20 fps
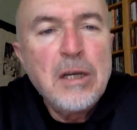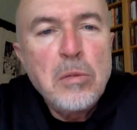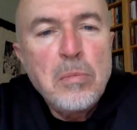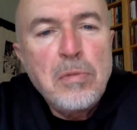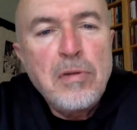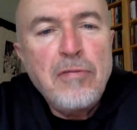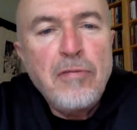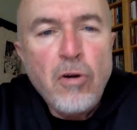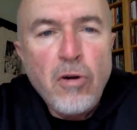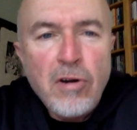
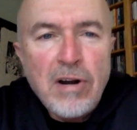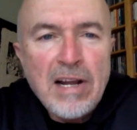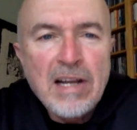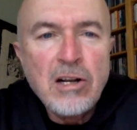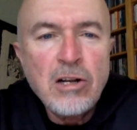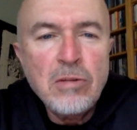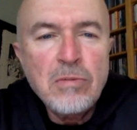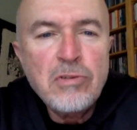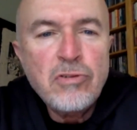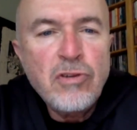before our
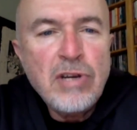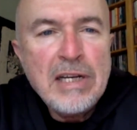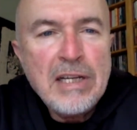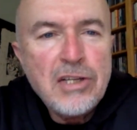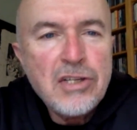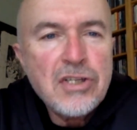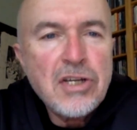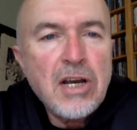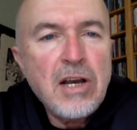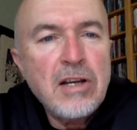clubs really
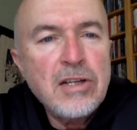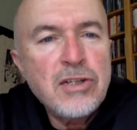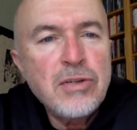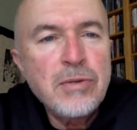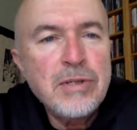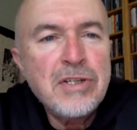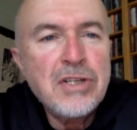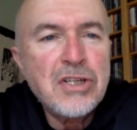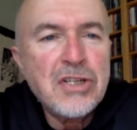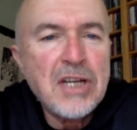started to
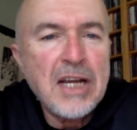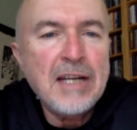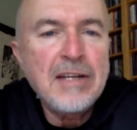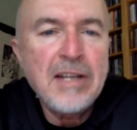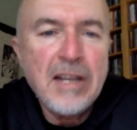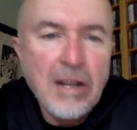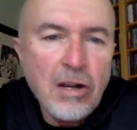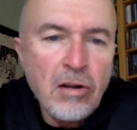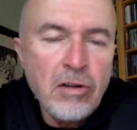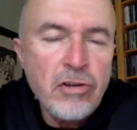understand
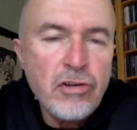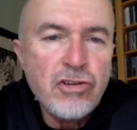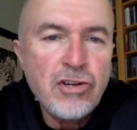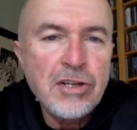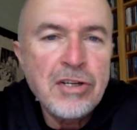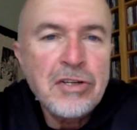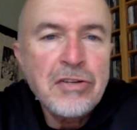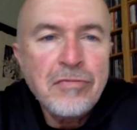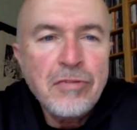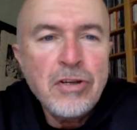inclusion
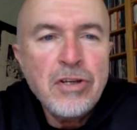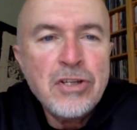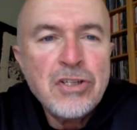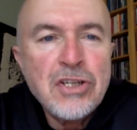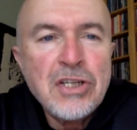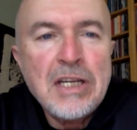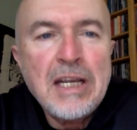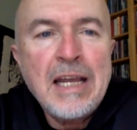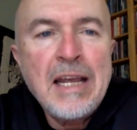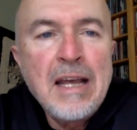and
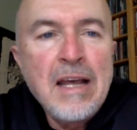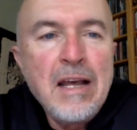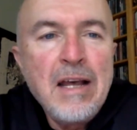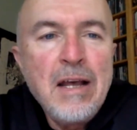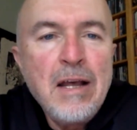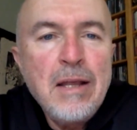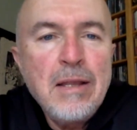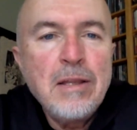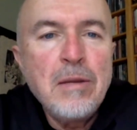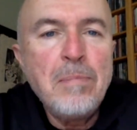diversity,
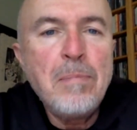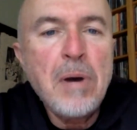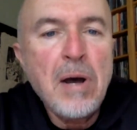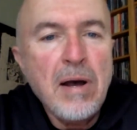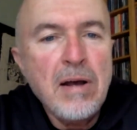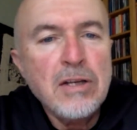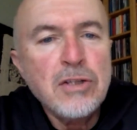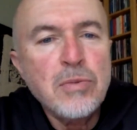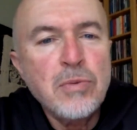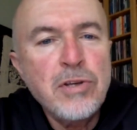the
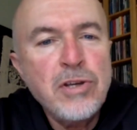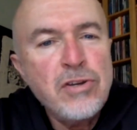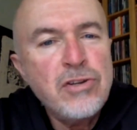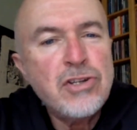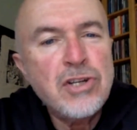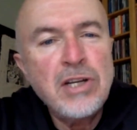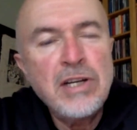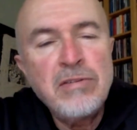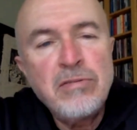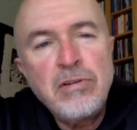bars were
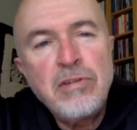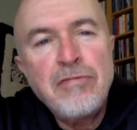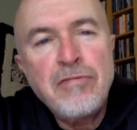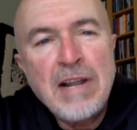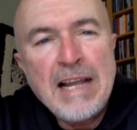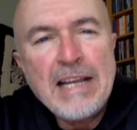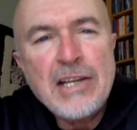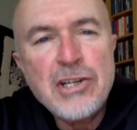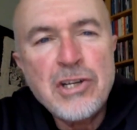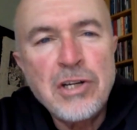usually a
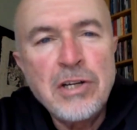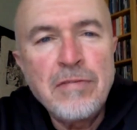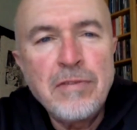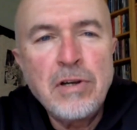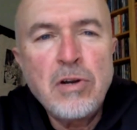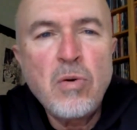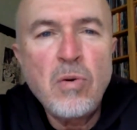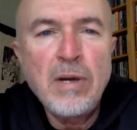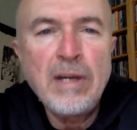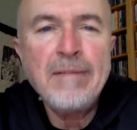reflection of a
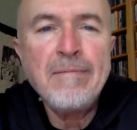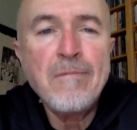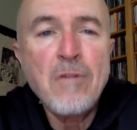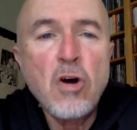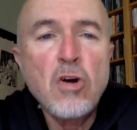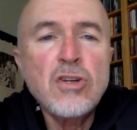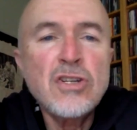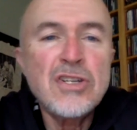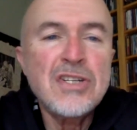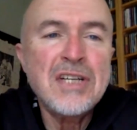quite
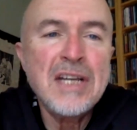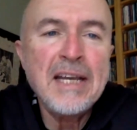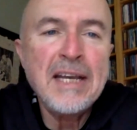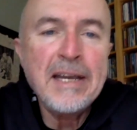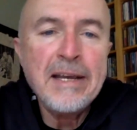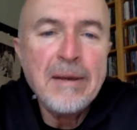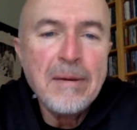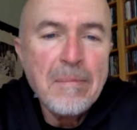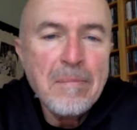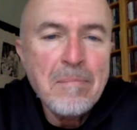
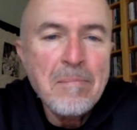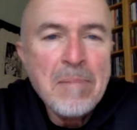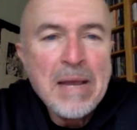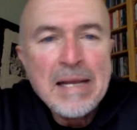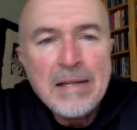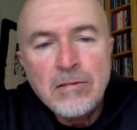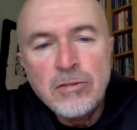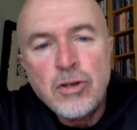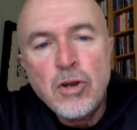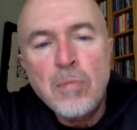austere,
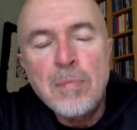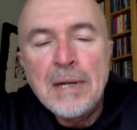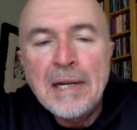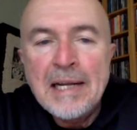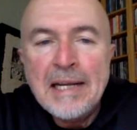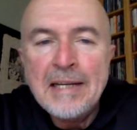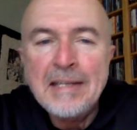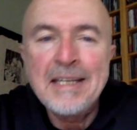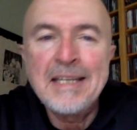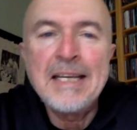
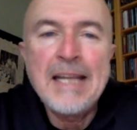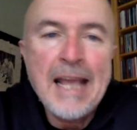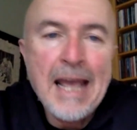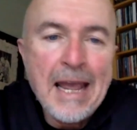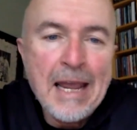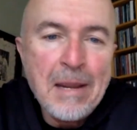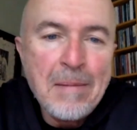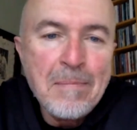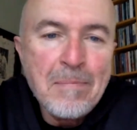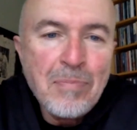male-dominated
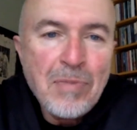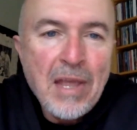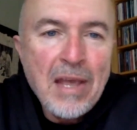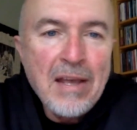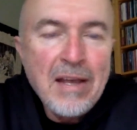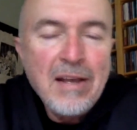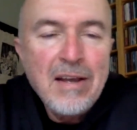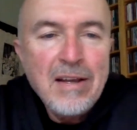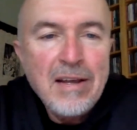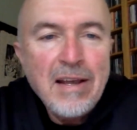game.
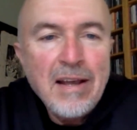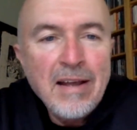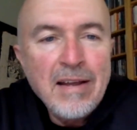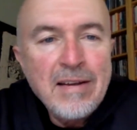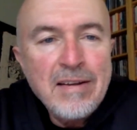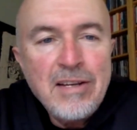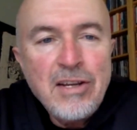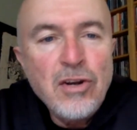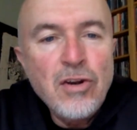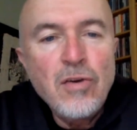
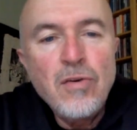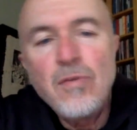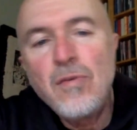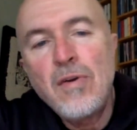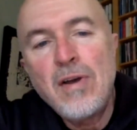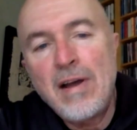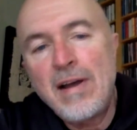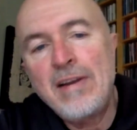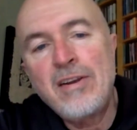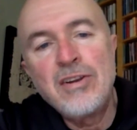And,
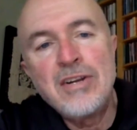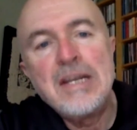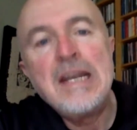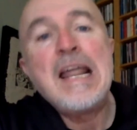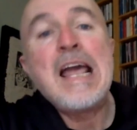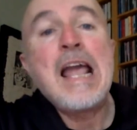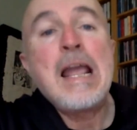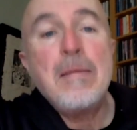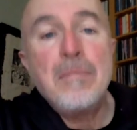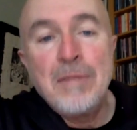I could
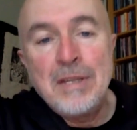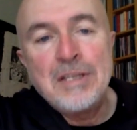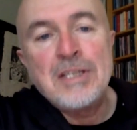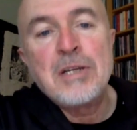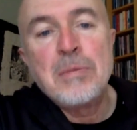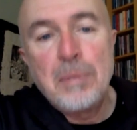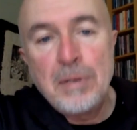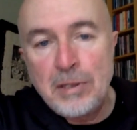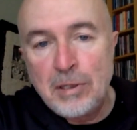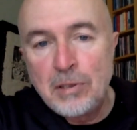name the
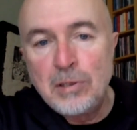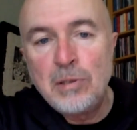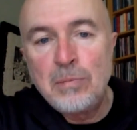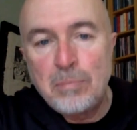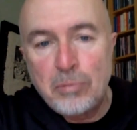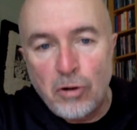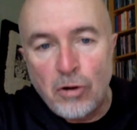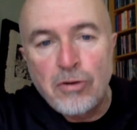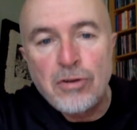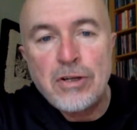typical
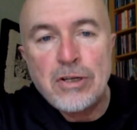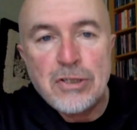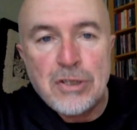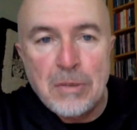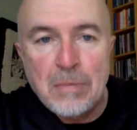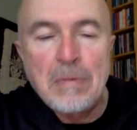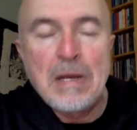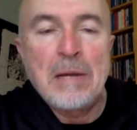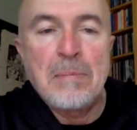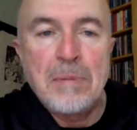products
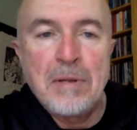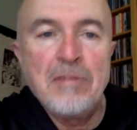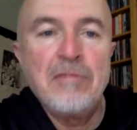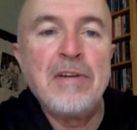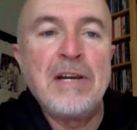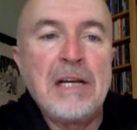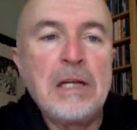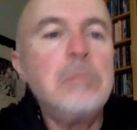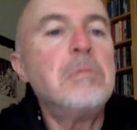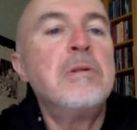that might be
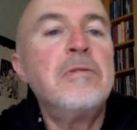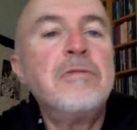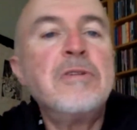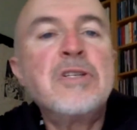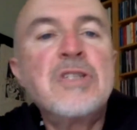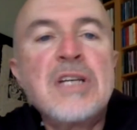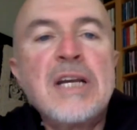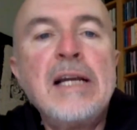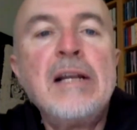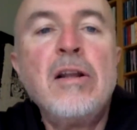available for
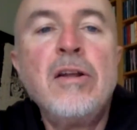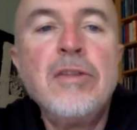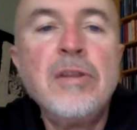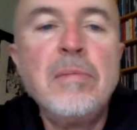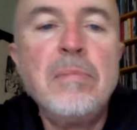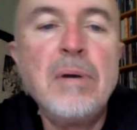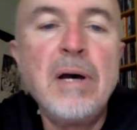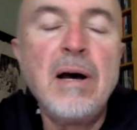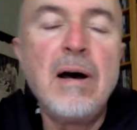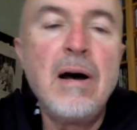sale on the
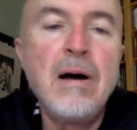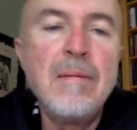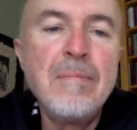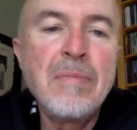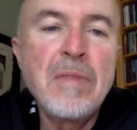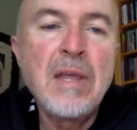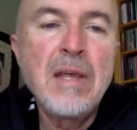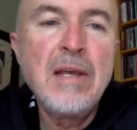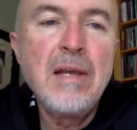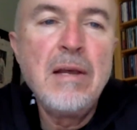bar.
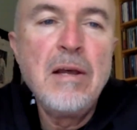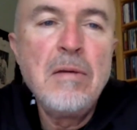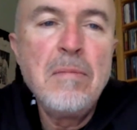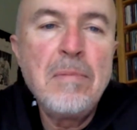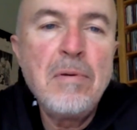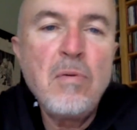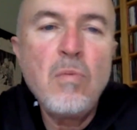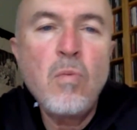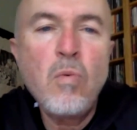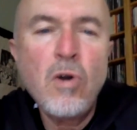
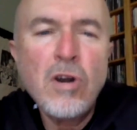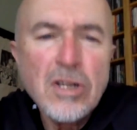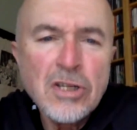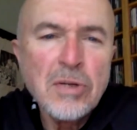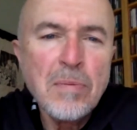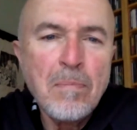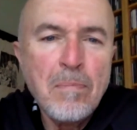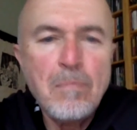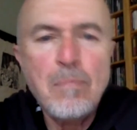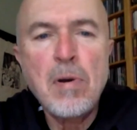But what does
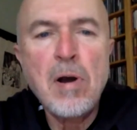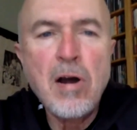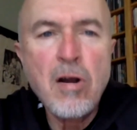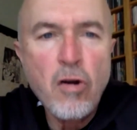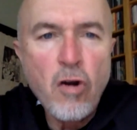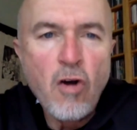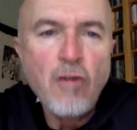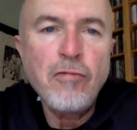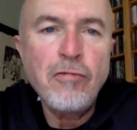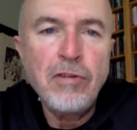a
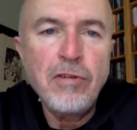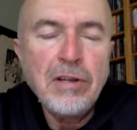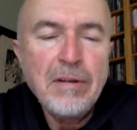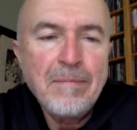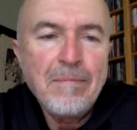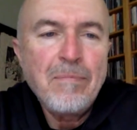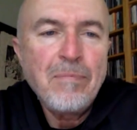bar offer